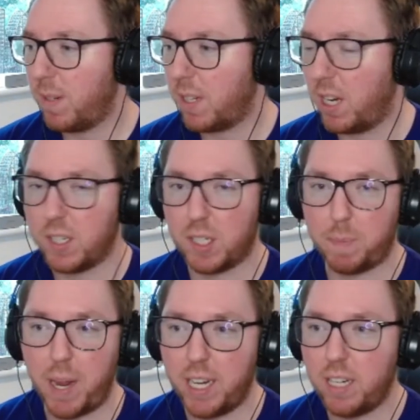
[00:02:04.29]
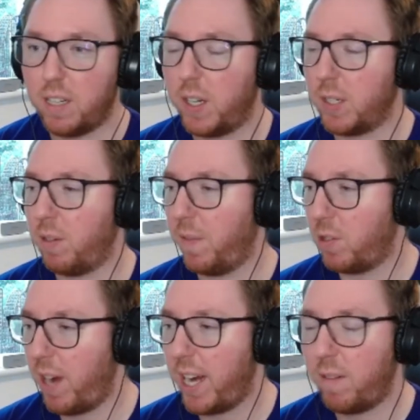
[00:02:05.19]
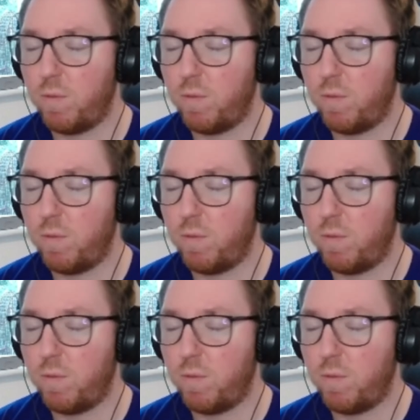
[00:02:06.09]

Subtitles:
Cars are spinning, cars are off the track.